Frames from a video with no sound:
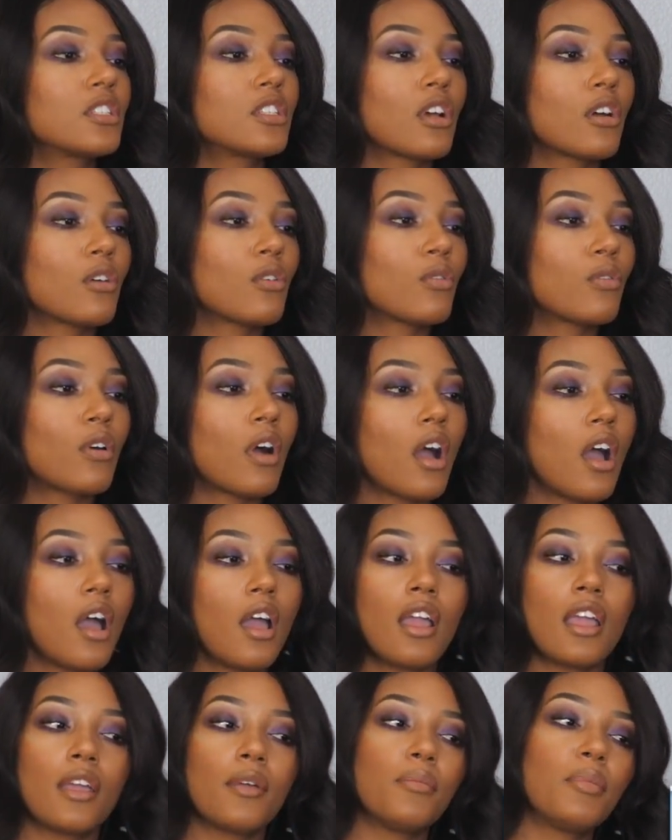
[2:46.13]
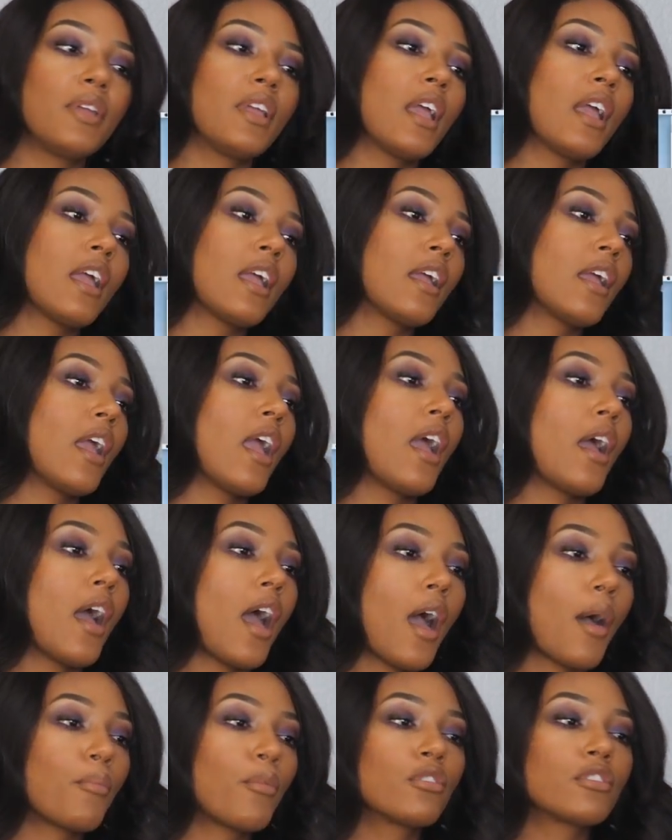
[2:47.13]
So NBA
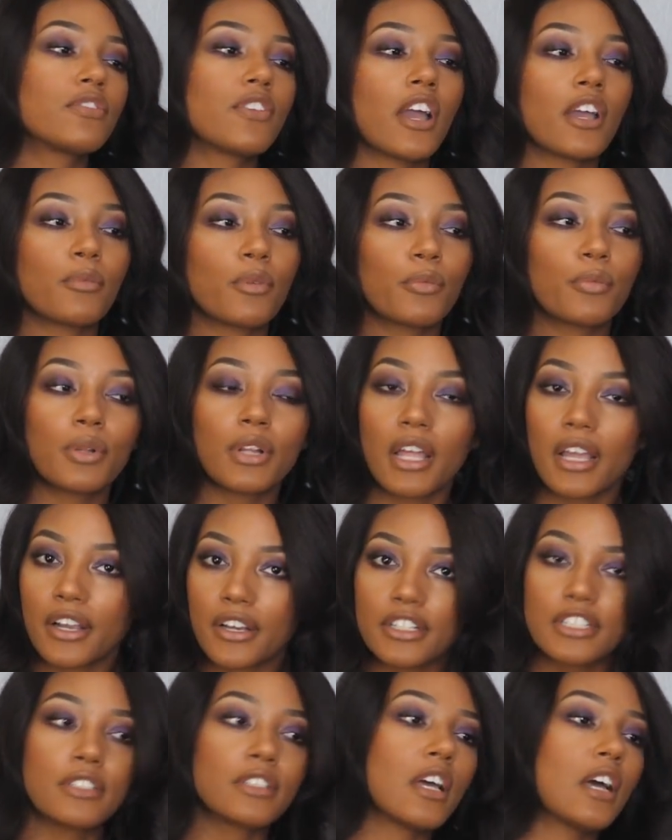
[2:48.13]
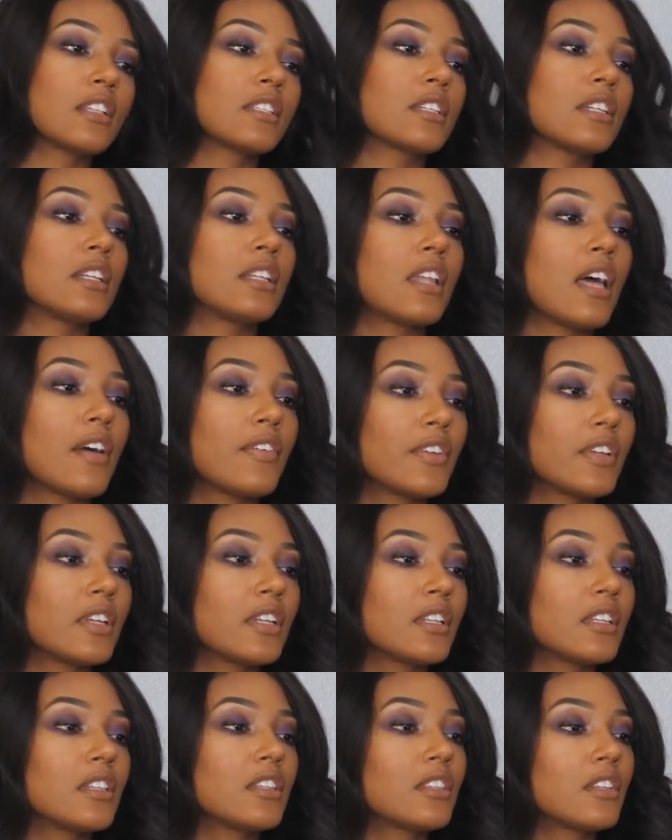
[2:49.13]
uh, Most Valuable Player in
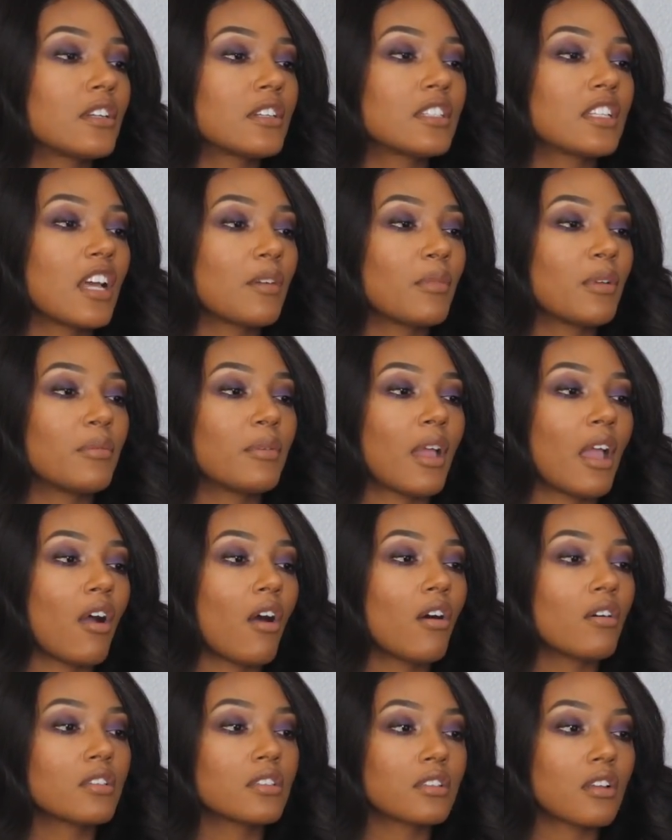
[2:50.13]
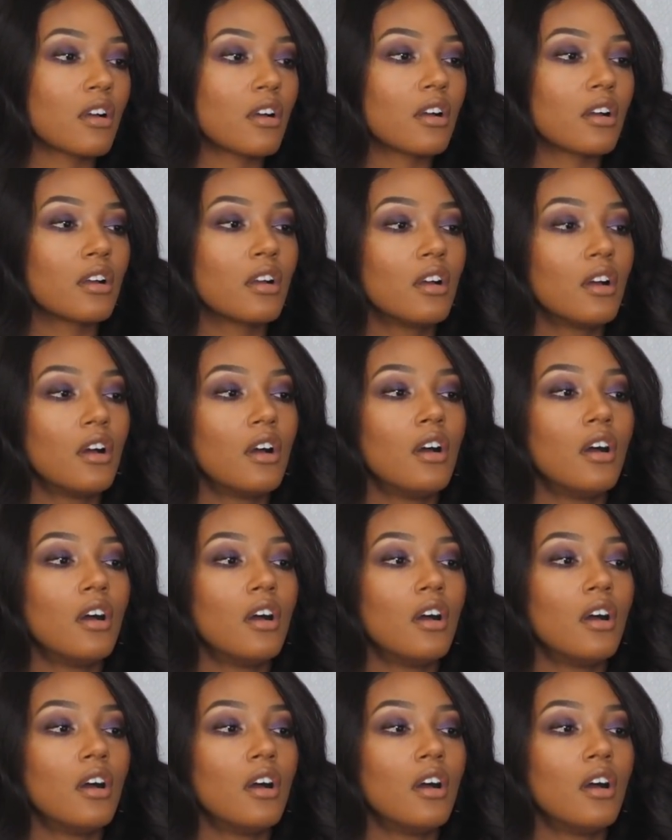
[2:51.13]
2011, third time NBA All Star.